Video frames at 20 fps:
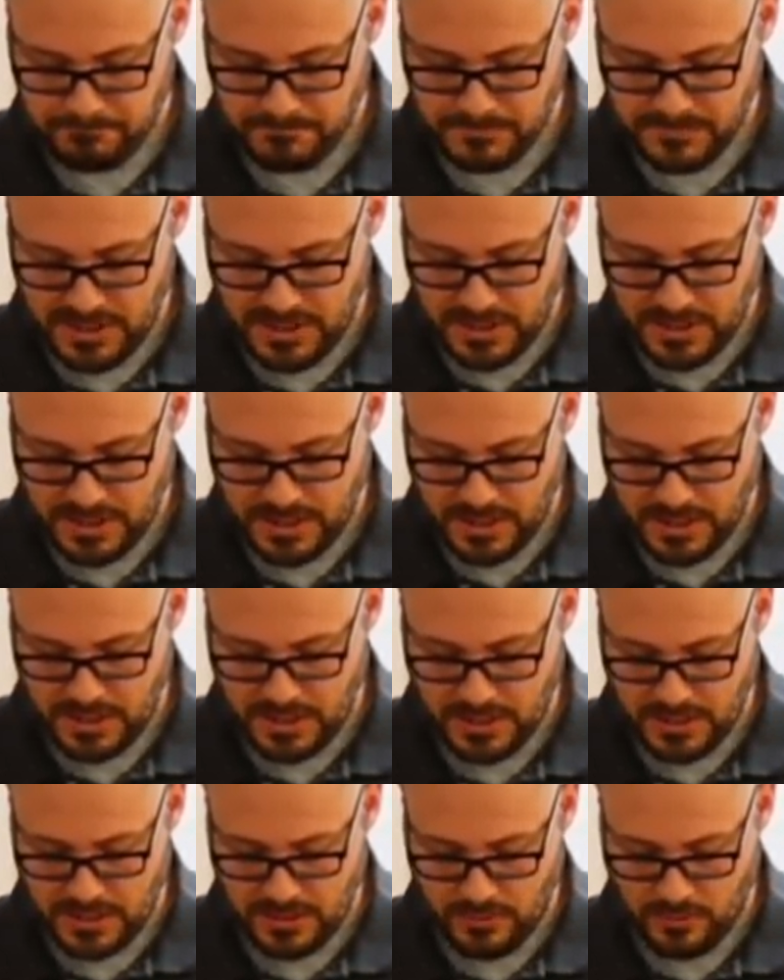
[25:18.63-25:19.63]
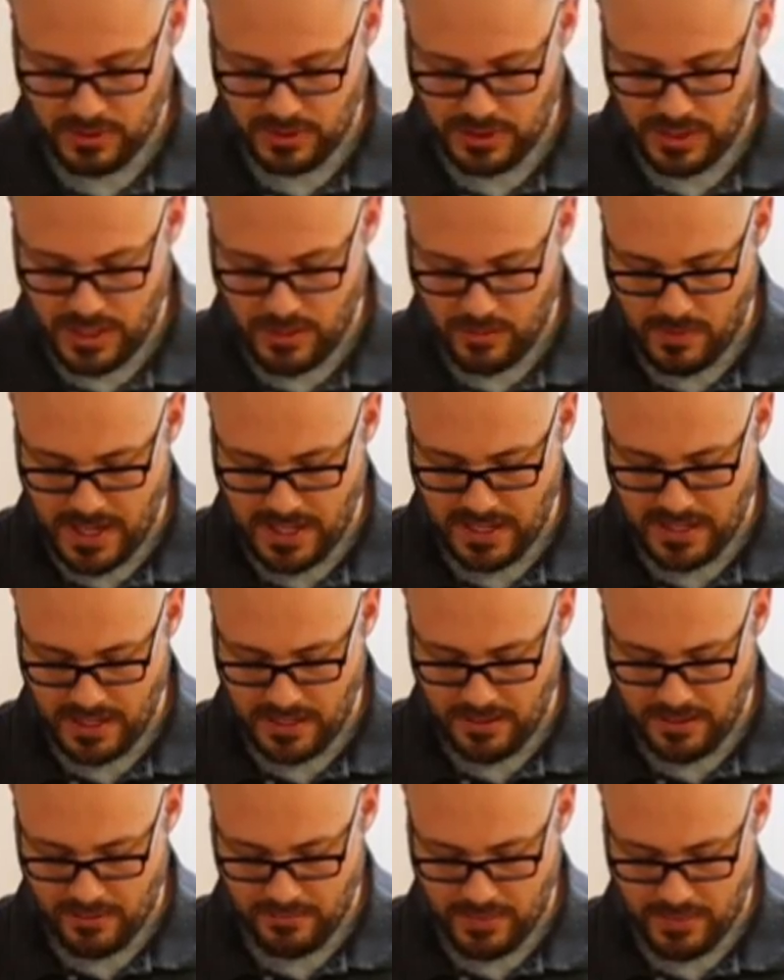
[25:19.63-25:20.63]
Uh, where did I write it
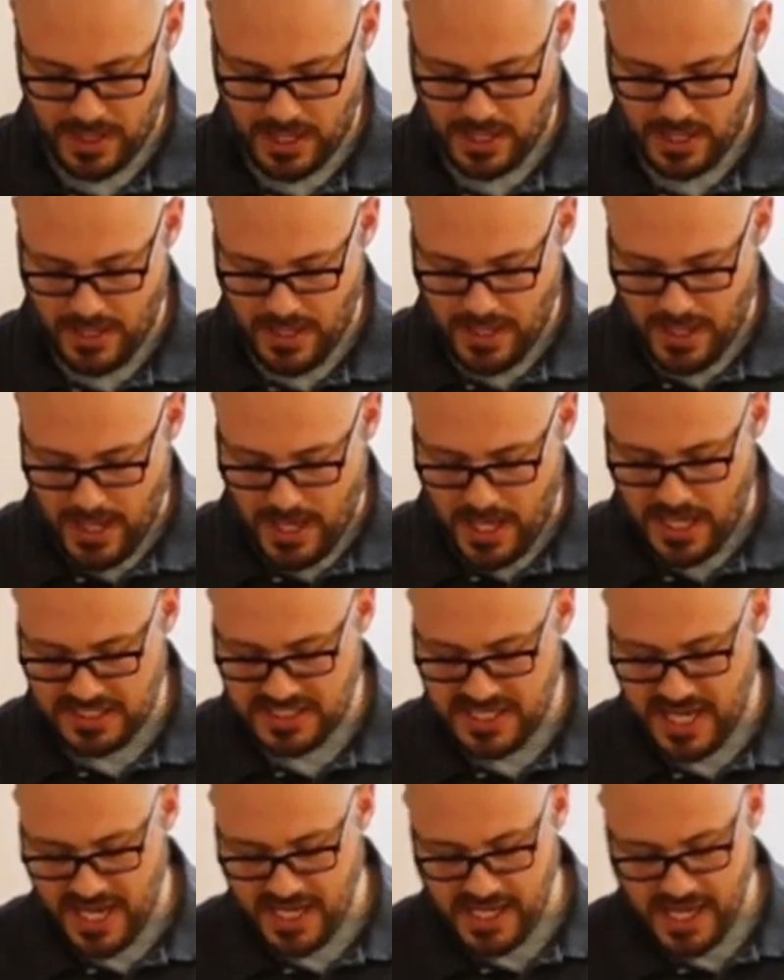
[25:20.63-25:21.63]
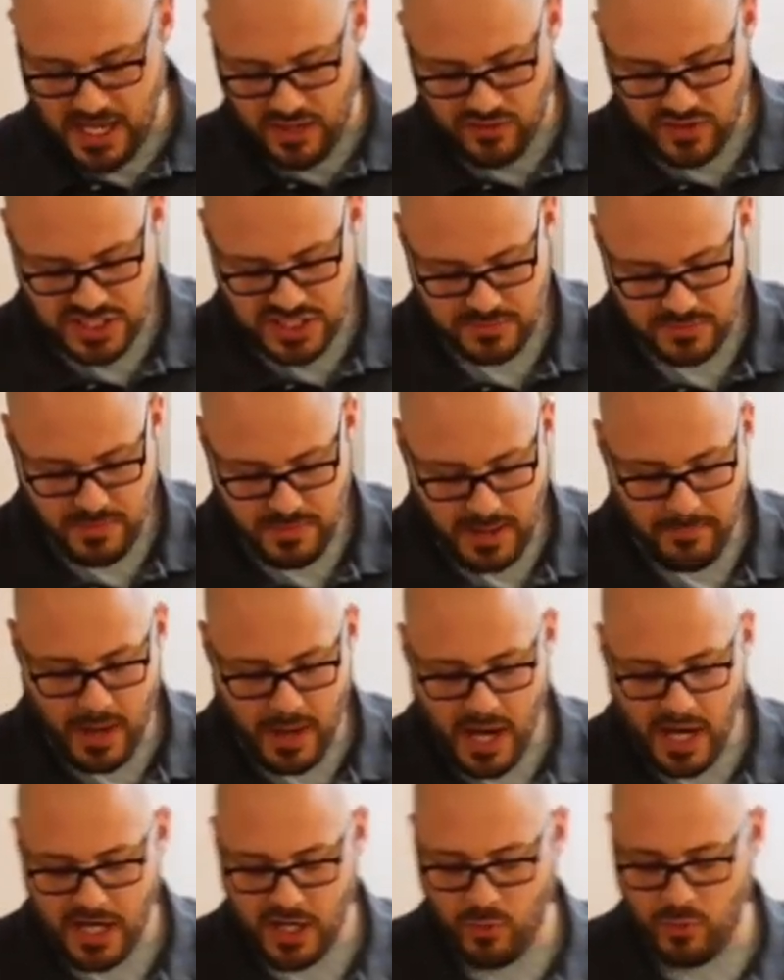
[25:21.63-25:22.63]
down? Uh, uh, take, eat, this is my
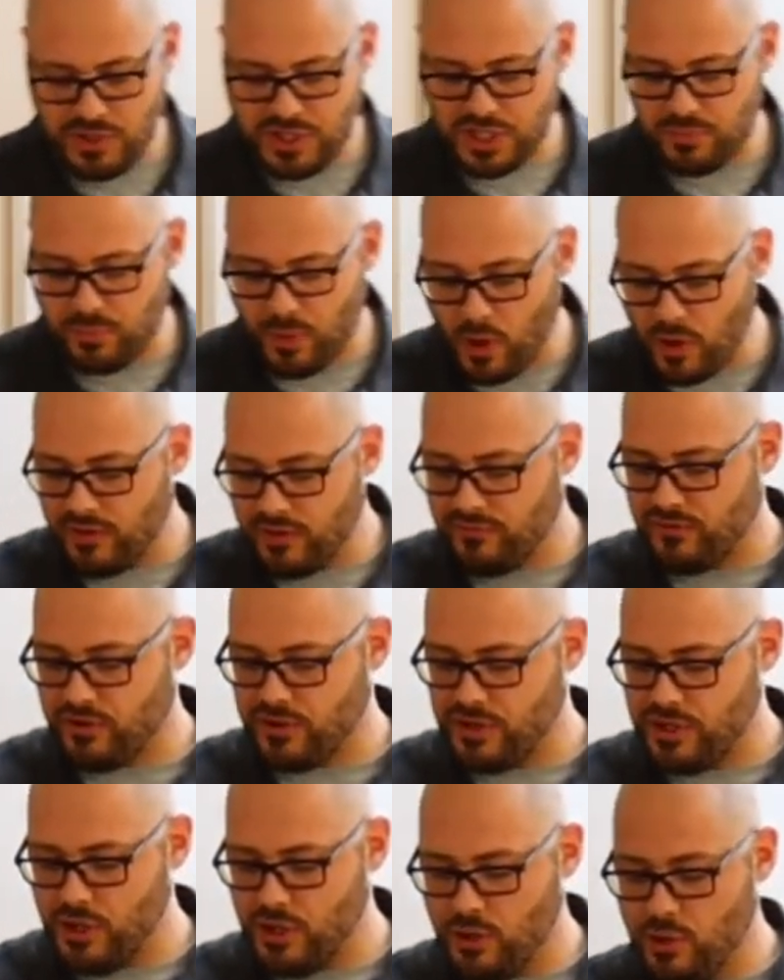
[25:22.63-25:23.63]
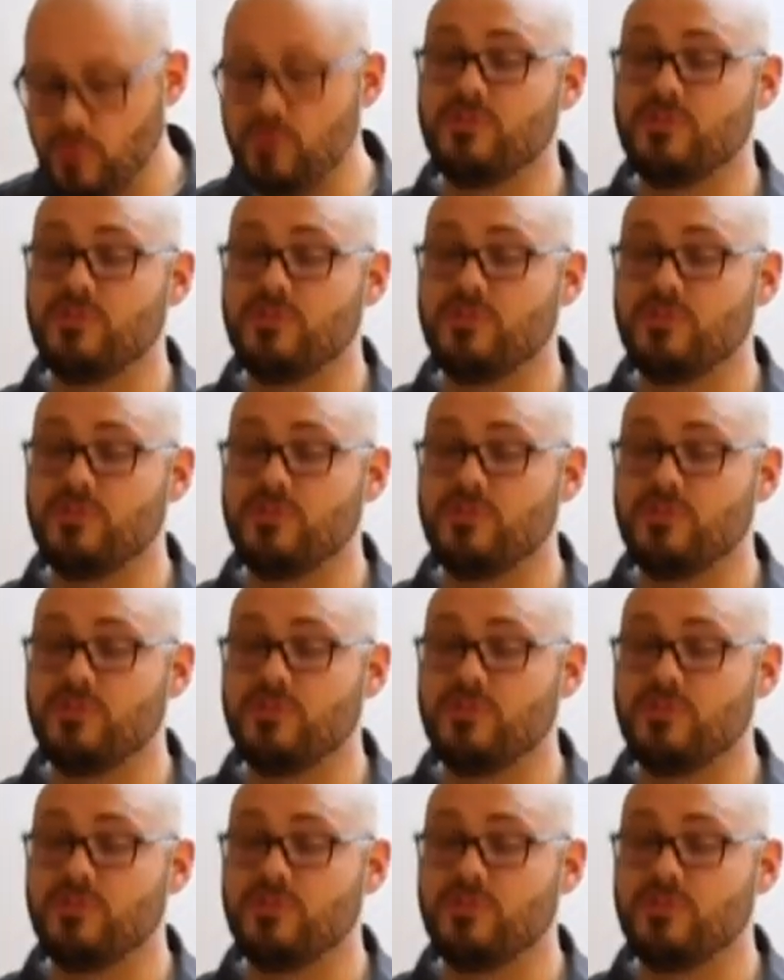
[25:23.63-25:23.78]
body, which is broken for you.